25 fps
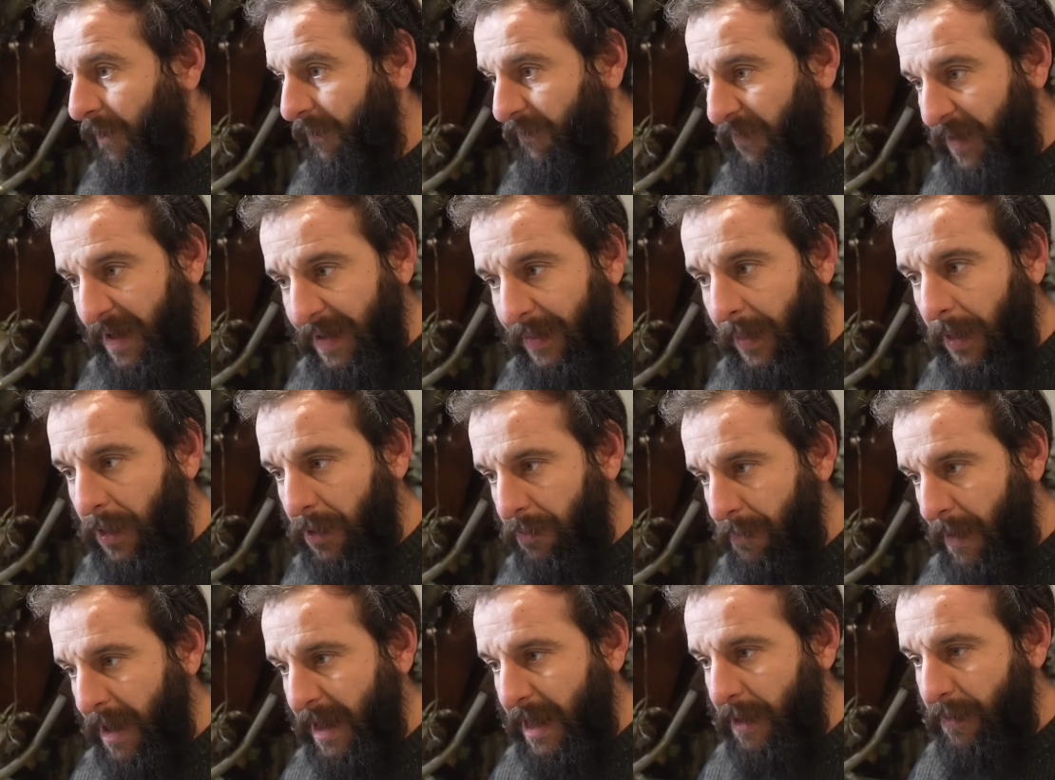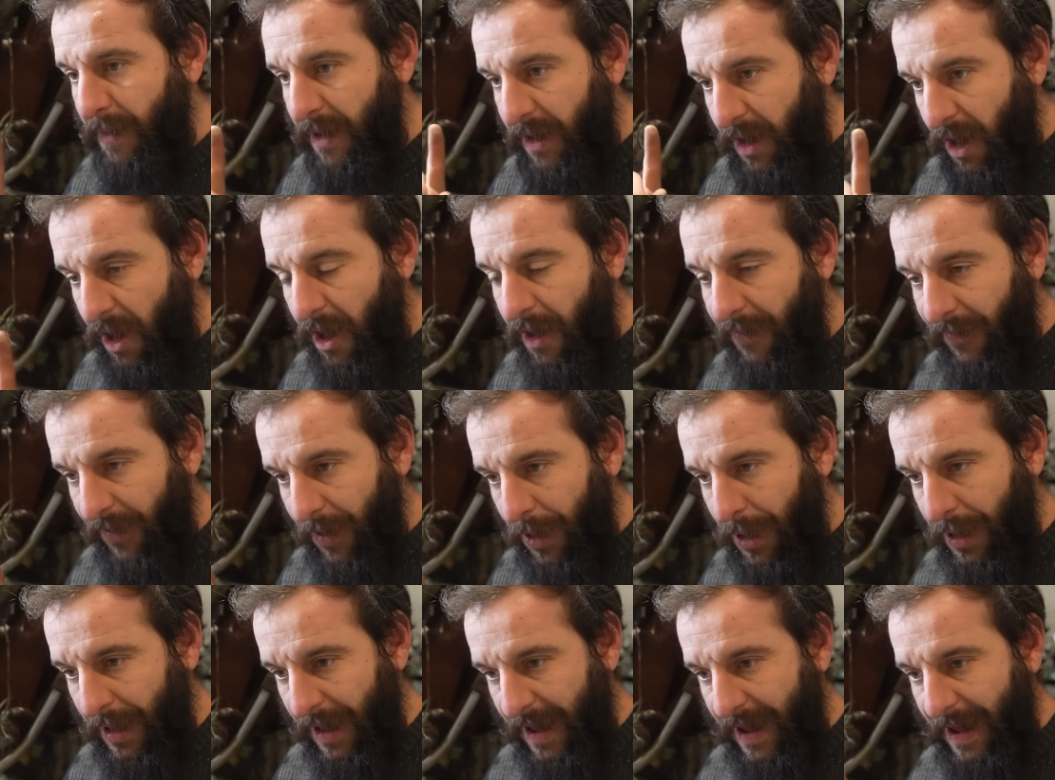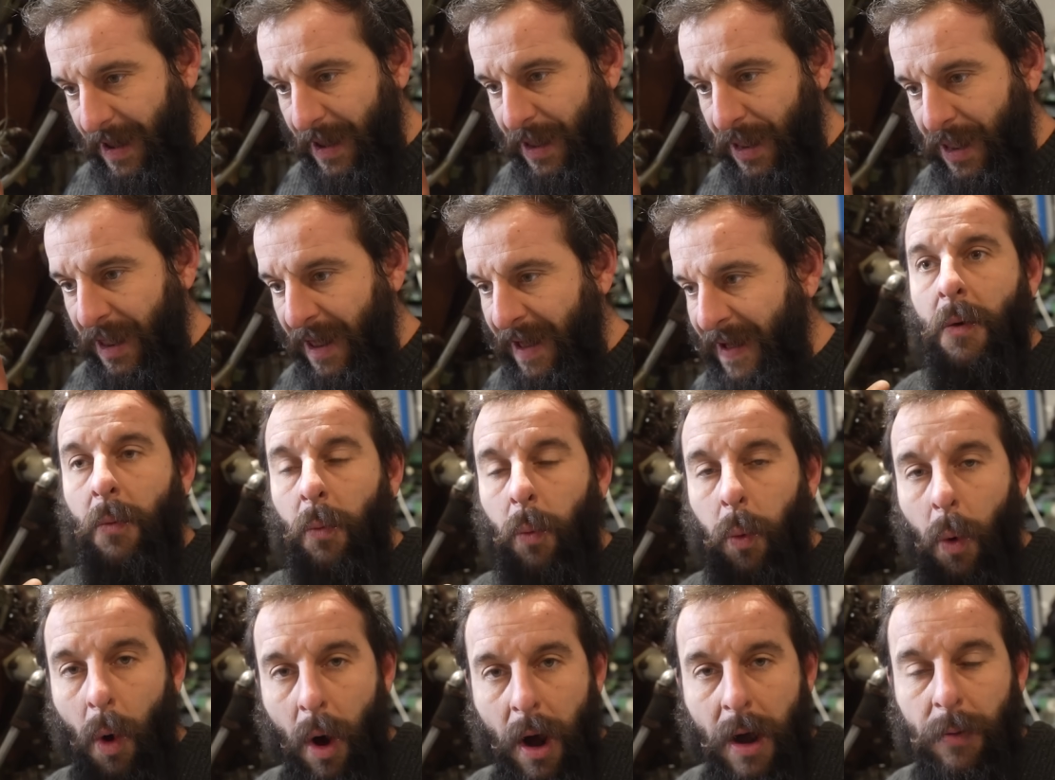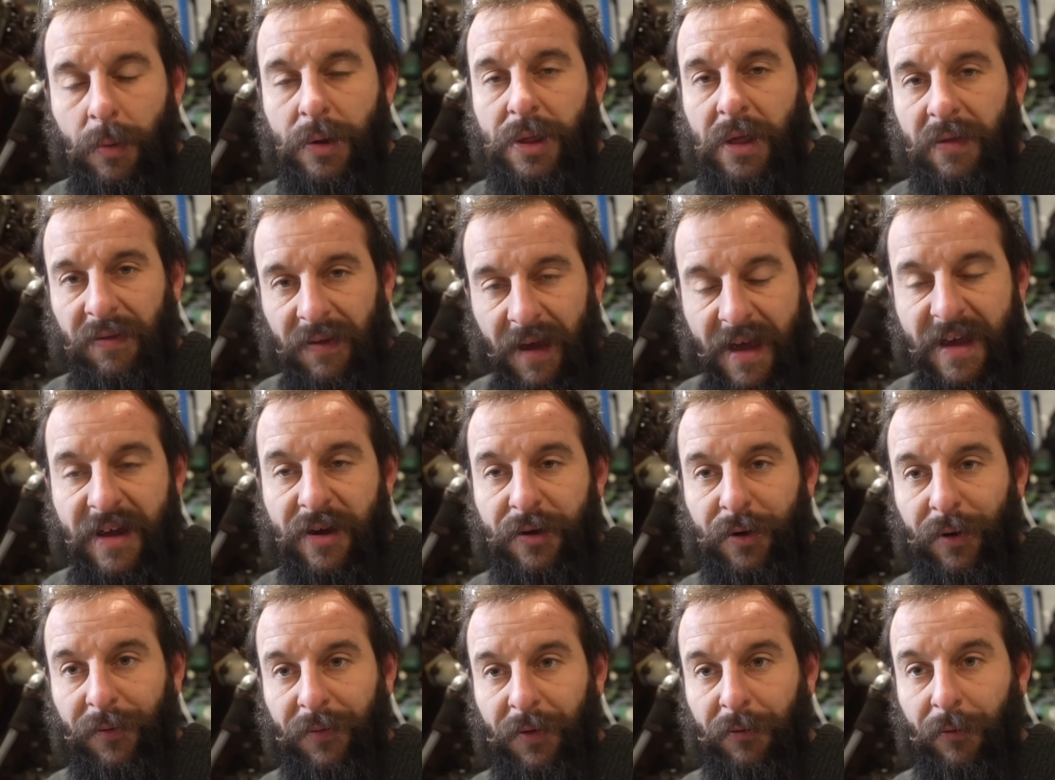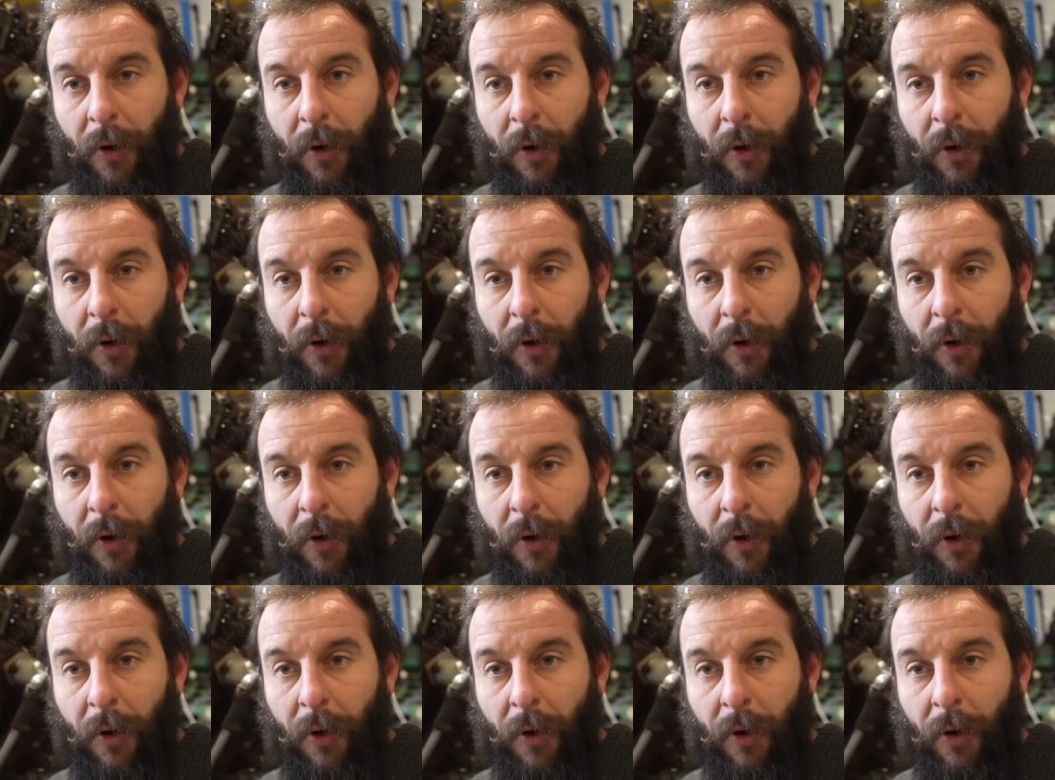The thing that's making me nervous is, why was it taken off the